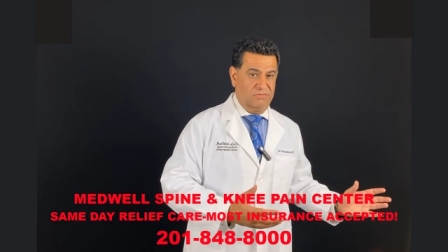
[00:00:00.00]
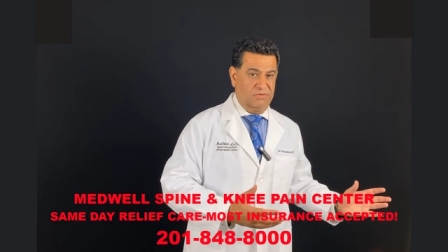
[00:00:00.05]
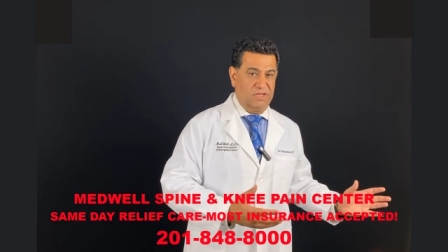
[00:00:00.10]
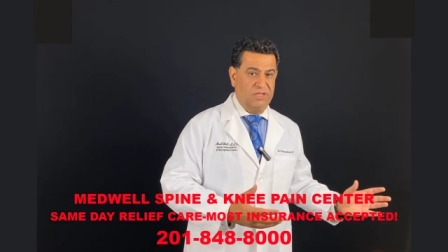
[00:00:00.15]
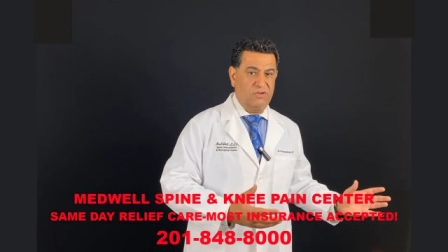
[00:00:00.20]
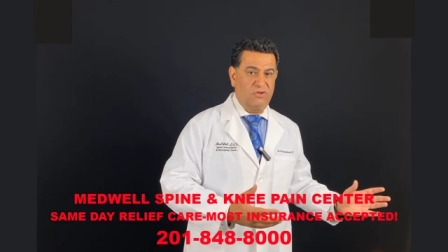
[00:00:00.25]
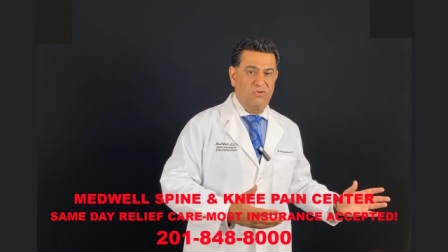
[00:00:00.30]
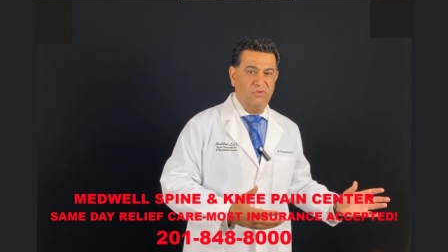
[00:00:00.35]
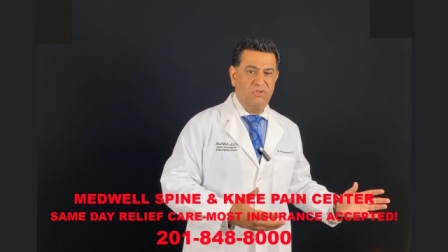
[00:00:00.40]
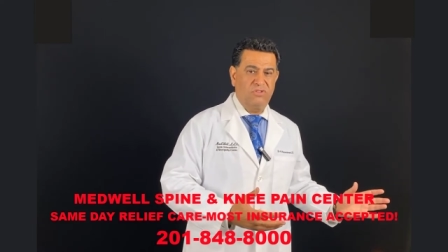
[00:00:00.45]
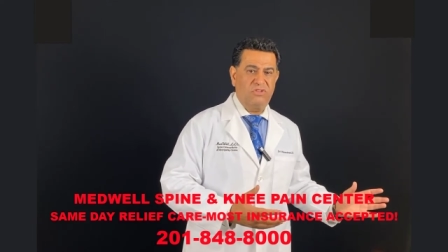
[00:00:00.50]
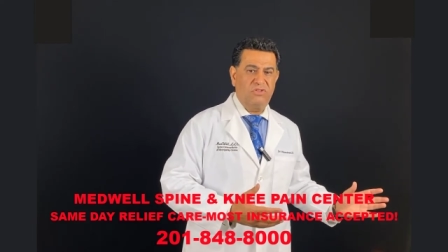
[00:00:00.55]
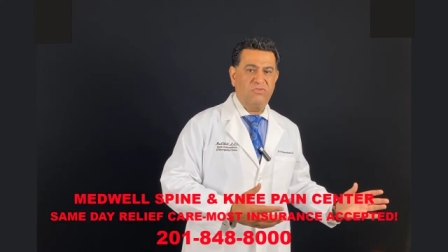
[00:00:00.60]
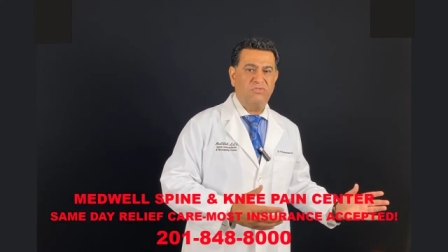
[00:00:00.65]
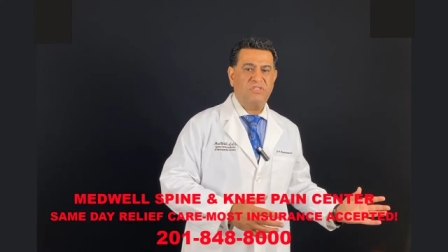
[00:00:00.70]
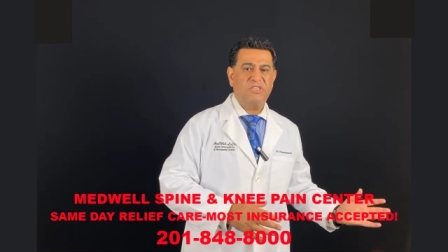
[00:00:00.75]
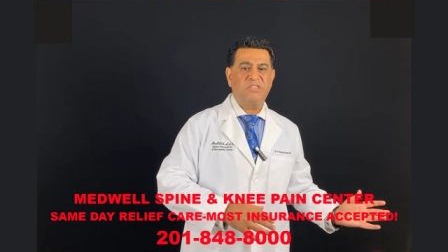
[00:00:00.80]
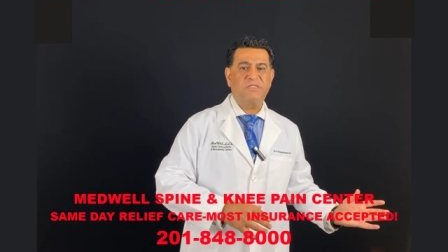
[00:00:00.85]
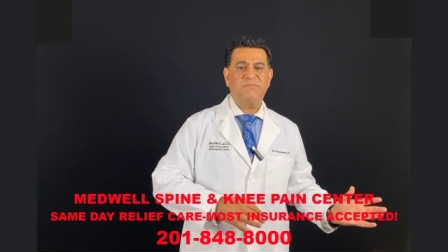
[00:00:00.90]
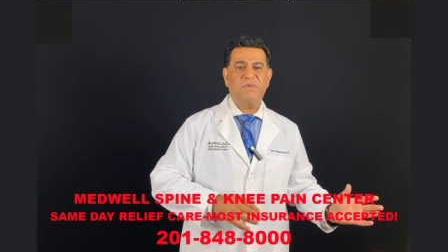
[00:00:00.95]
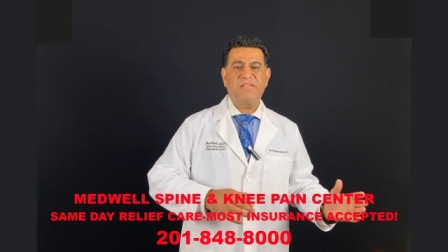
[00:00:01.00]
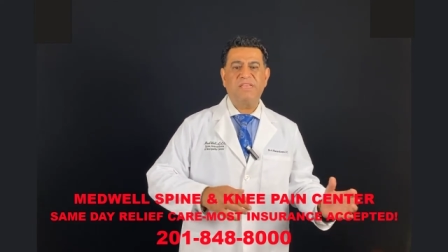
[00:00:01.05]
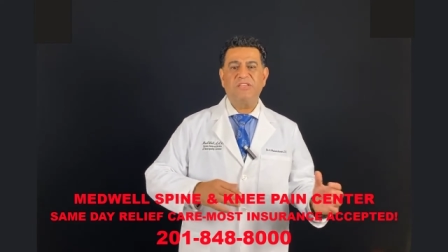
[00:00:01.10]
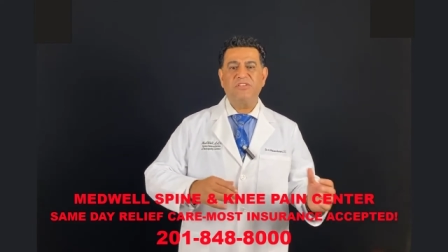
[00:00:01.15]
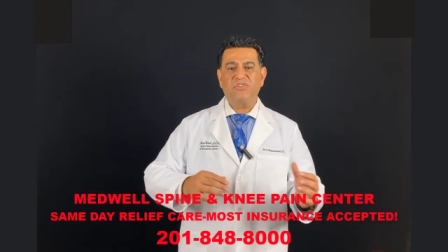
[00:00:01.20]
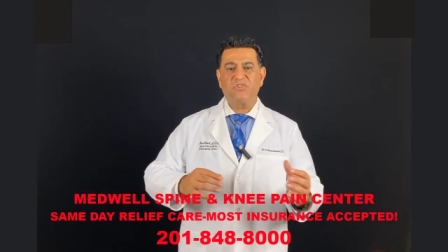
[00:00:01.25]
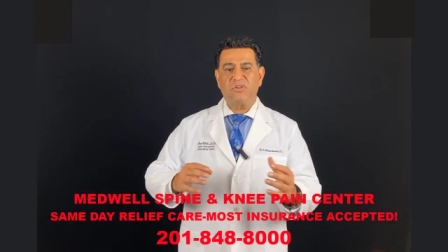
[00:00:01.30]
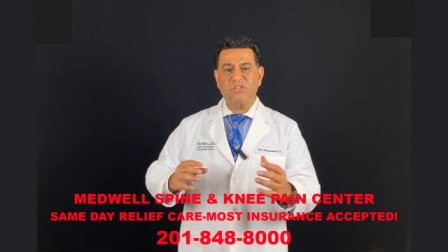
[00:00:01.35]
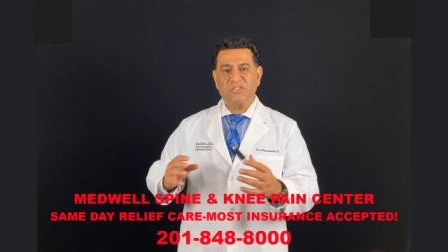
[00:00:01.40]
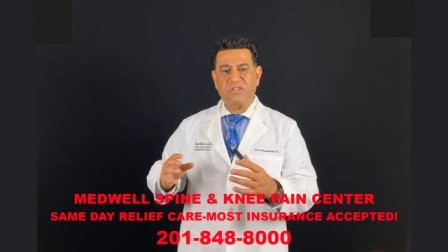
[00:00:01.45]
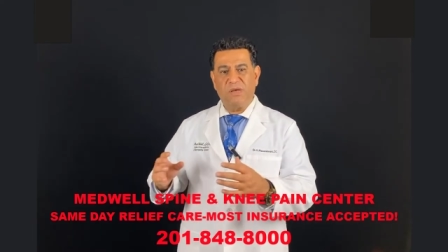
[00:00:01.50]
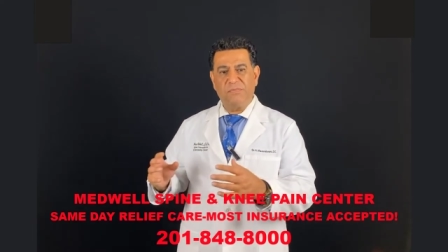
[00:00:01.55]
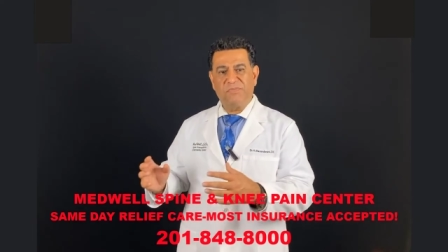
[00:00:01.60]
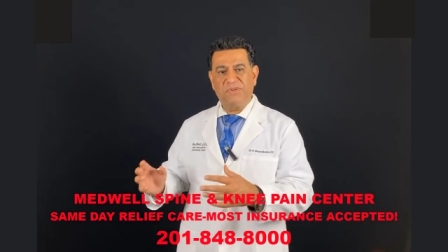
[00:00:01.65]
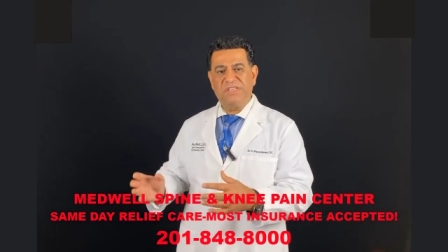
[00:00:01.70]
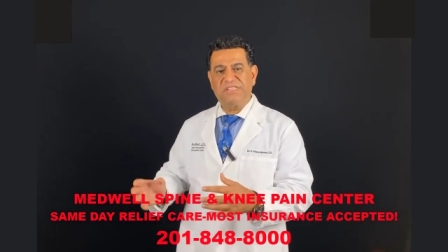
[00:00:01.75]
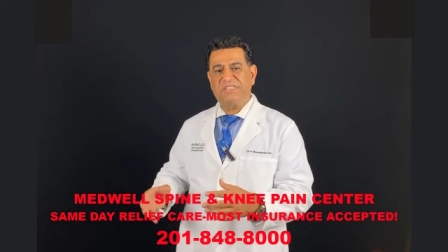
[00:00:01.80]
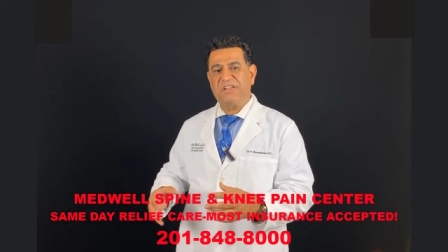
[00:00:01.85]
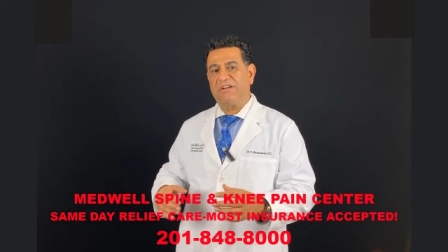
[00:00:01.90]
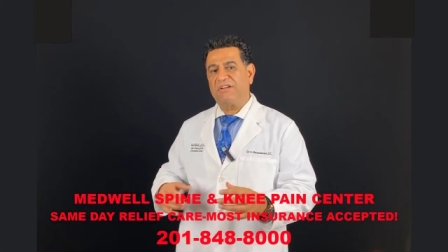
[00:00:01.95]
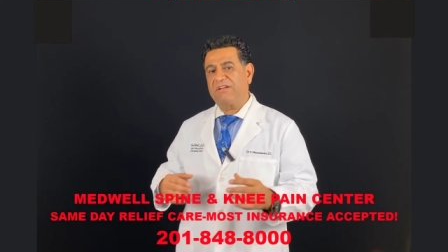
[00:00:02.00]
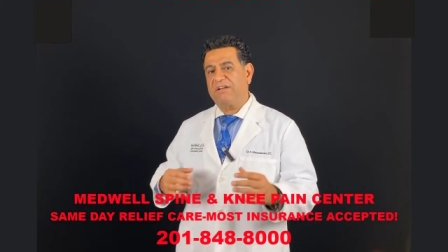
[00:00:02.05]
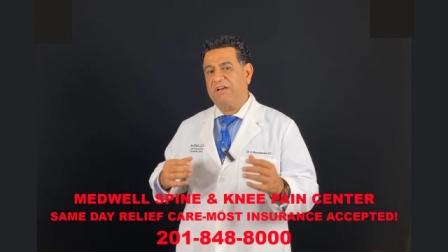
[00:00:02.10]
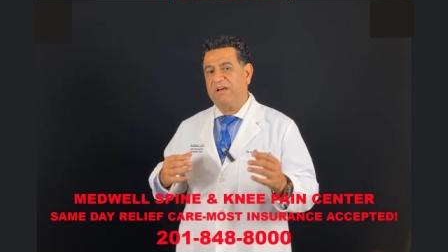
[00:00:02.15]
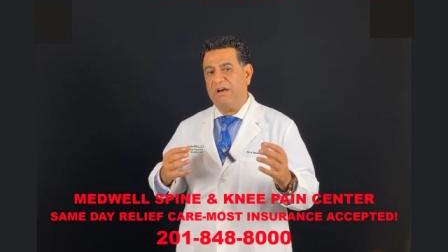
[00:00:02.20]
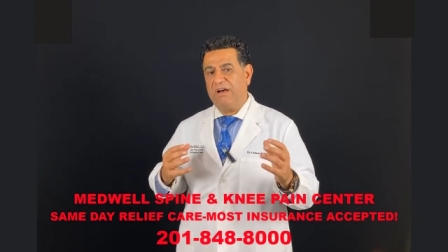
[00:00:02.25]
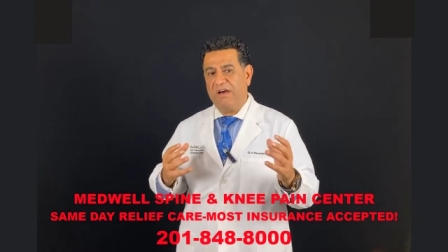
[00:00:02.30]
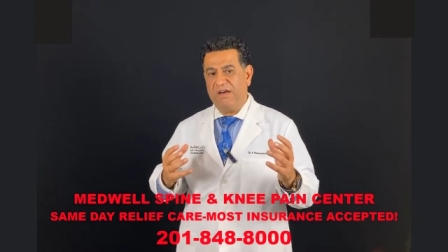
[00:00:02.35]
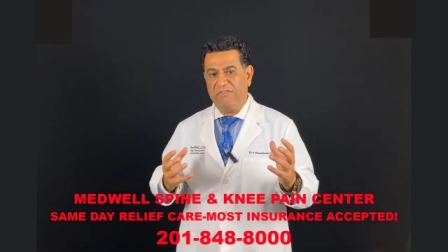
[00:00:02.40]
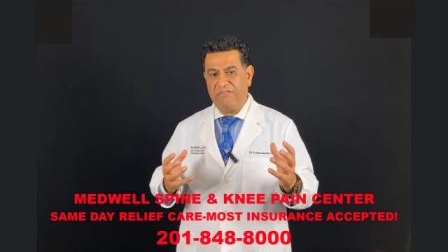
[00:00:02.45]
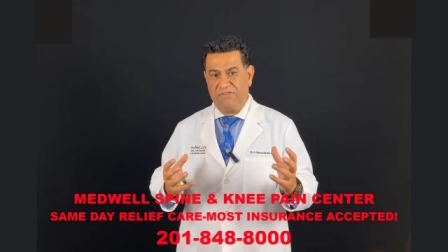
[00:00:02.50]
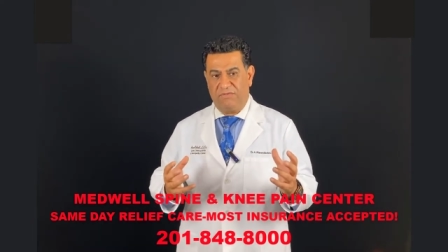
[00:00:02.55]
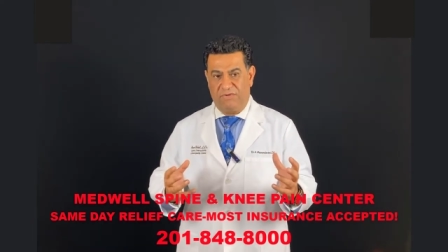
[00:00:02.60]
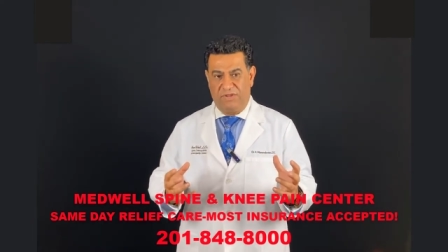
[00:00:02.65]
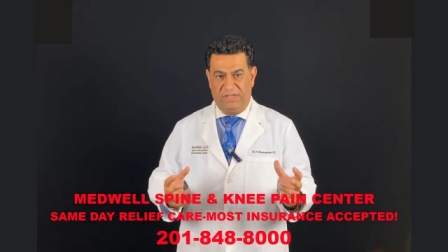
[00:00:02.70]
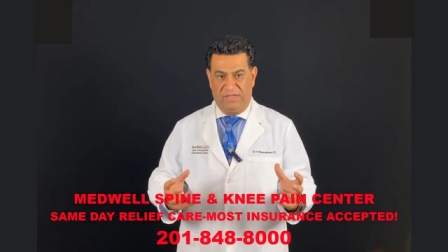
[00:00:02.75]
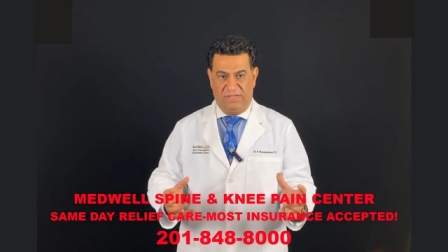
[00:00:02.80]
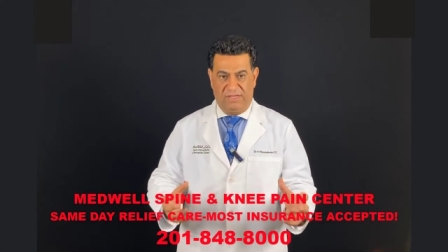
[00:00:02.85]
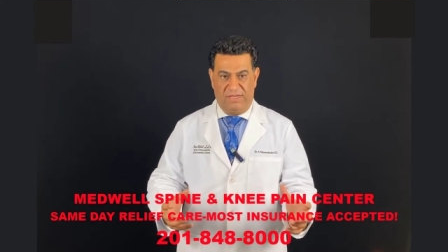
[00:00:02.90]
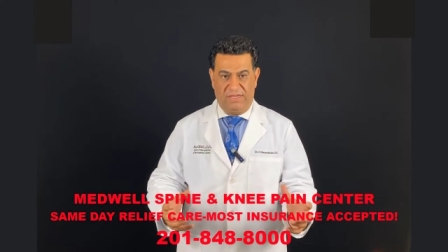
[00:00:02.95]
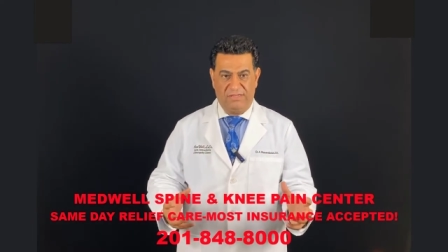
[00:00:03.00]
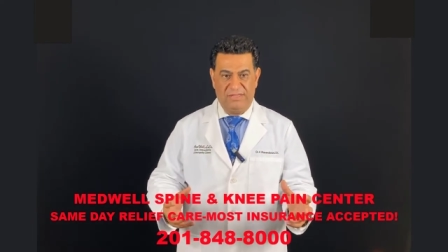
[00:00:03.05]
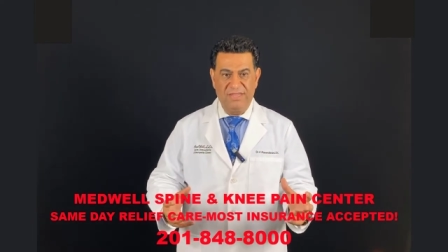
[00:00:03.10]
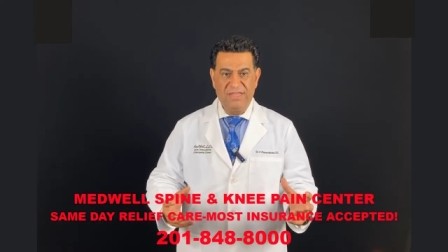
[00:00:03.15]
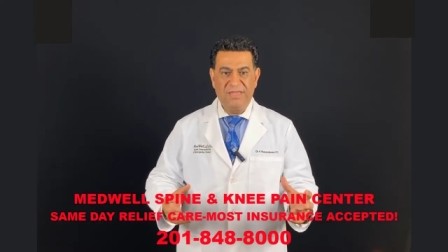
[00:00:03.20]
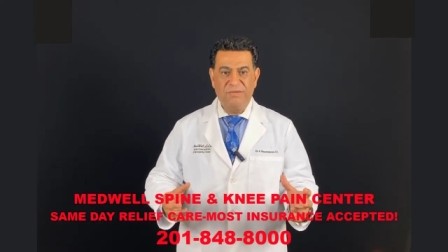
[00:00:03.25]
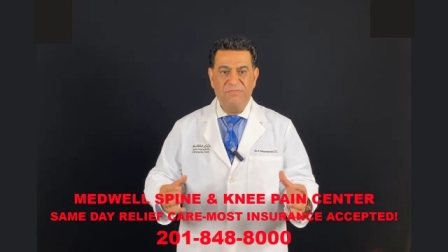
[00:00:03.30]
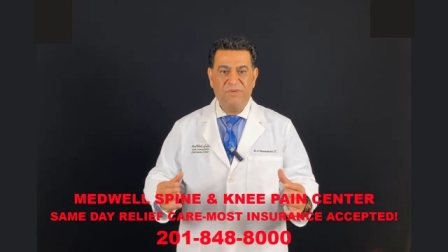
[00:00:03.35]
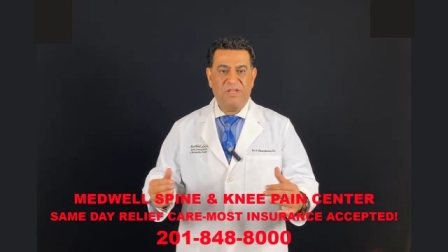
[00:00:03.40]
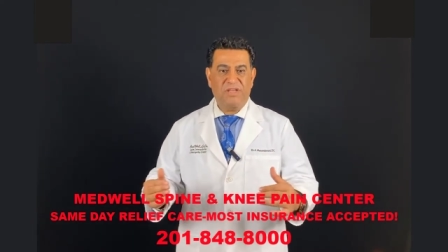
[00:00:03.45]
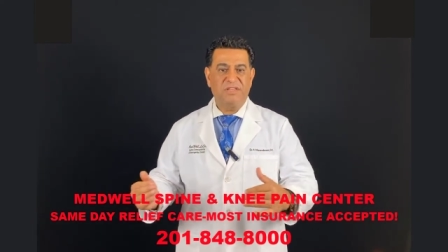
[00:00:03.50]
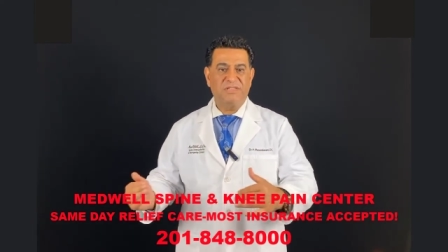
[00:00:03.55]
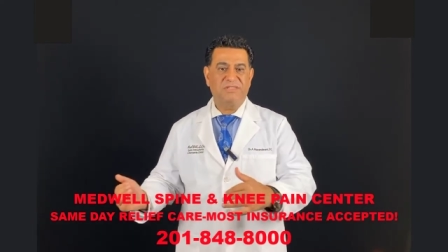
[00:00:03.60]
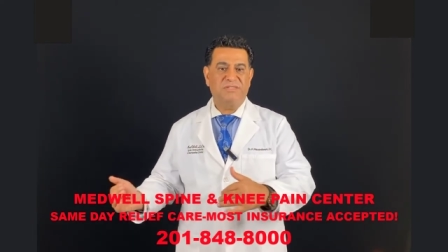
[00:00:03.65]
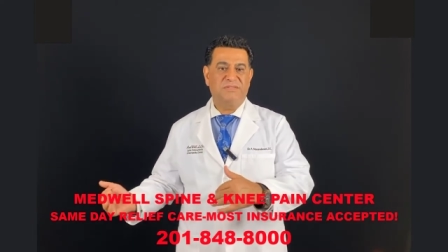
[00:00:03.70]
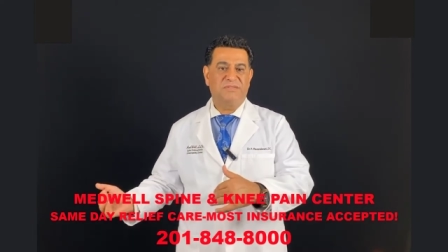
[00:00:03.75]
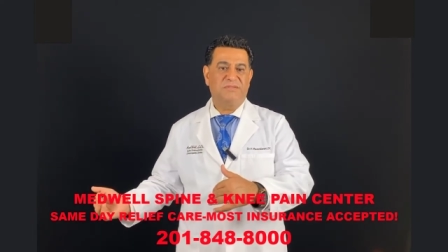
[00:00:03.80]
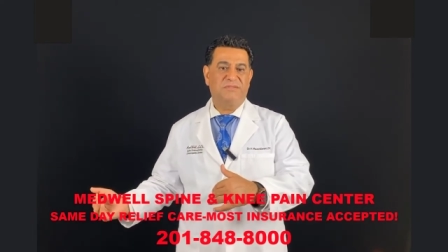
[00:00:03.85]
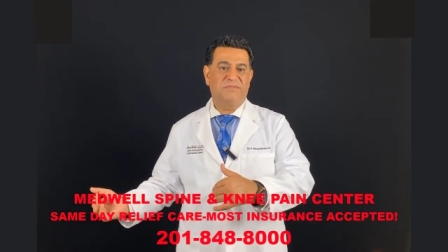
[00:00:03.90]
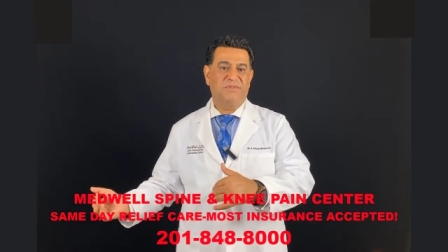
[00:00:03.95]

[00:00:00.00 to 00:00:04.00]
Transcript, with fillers: The good news is many insurance companies are covering it because